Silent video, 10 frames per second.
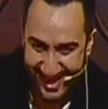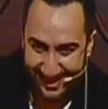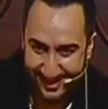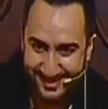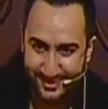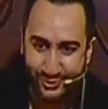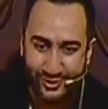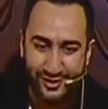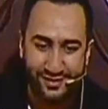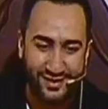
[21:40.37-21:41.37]
That's
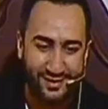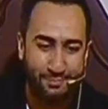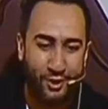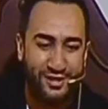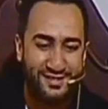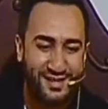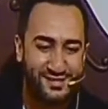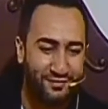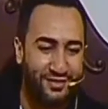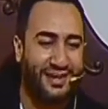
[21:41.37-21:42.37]
all the politics
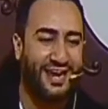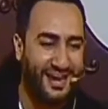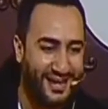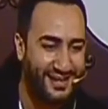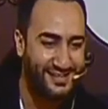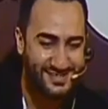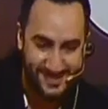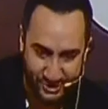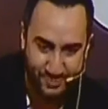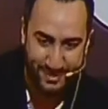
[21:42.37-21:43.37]
of the kings,
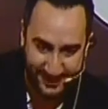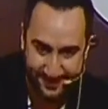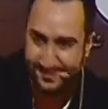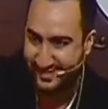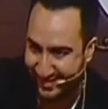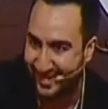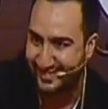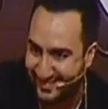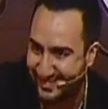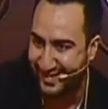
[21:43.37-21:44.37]
such beliefs,
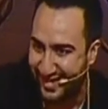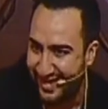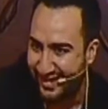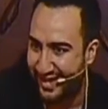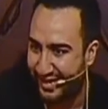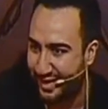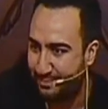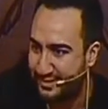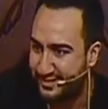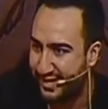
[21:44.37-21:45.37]
yes? Like
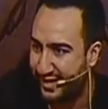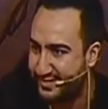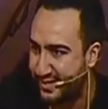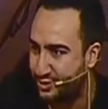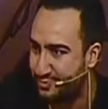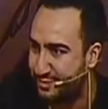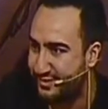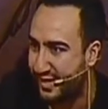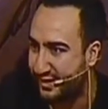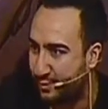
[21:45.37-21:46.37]
Ibn Ziyad said to Bibi
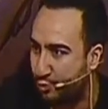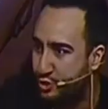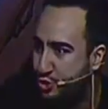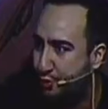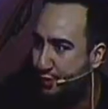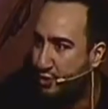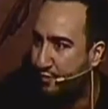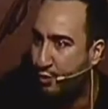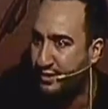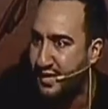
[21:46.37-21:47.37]
Zainab, what do you think
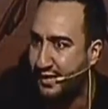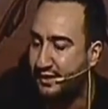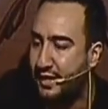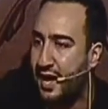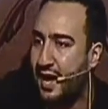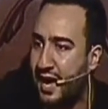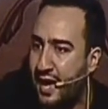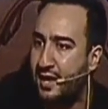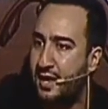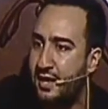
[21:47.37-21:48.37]
of what
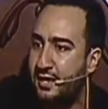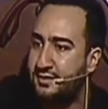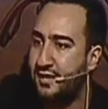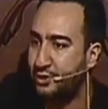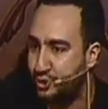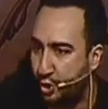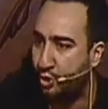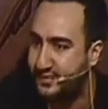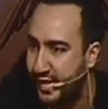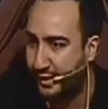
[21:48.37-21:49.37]
Allah done to
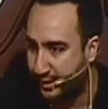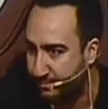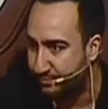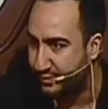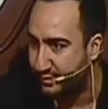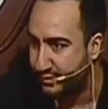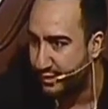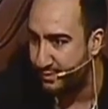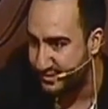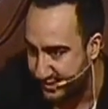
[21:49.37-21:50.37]
Hussein?
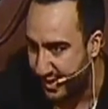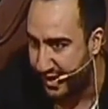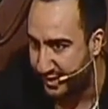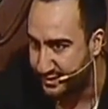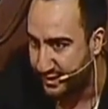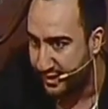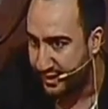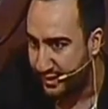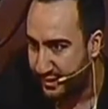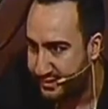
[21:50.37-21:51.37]
Ibn Ziyad
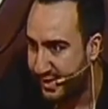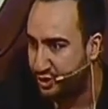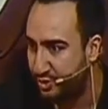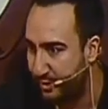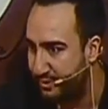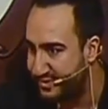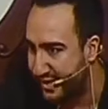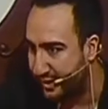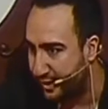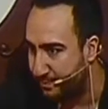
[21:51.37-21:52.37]
said to Bibi
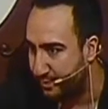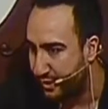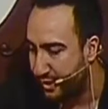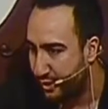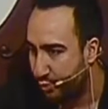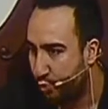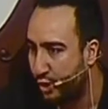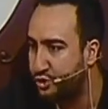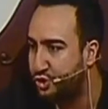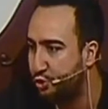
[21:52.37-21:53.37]
Zainab,
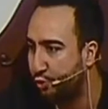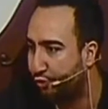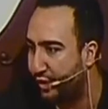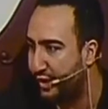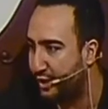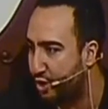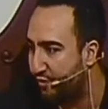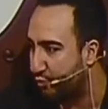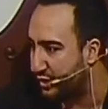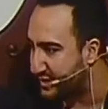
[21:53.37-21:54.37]
what do you think
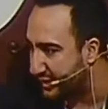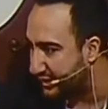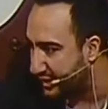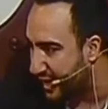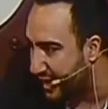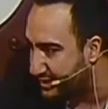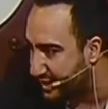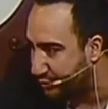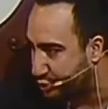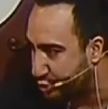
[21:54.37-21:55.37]
of what Allah
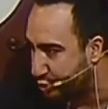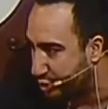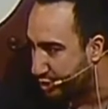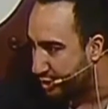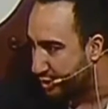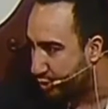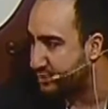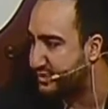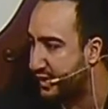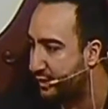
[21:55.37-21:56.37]
done to
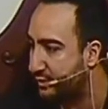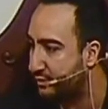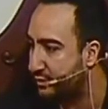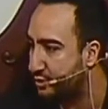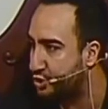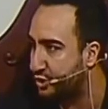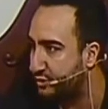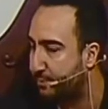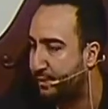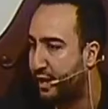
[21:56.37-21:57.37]
Hussein? And she
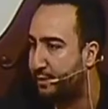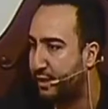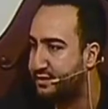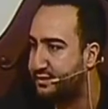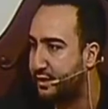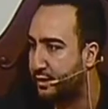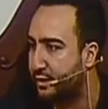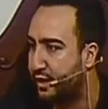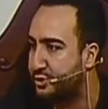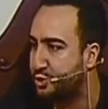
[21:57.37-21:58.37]
replied by saying,
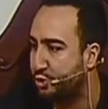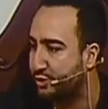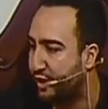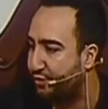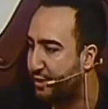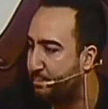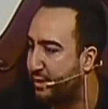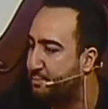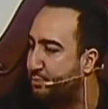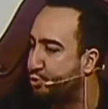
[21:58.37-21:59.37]
I saw nothing
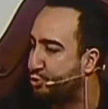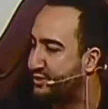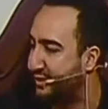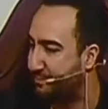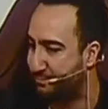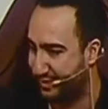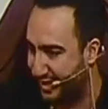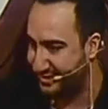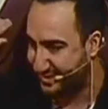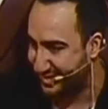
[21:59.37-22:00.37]
but beauty.
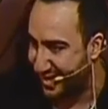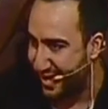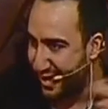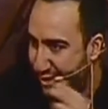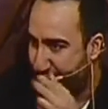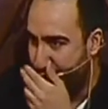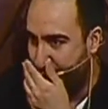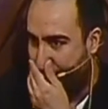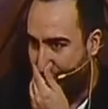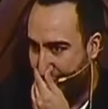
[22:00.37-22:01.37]
Yes? What do
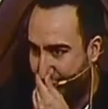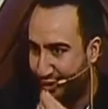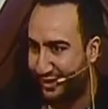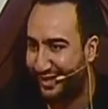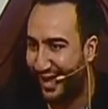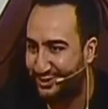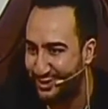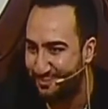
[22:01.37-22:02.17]
you think? You're going to get to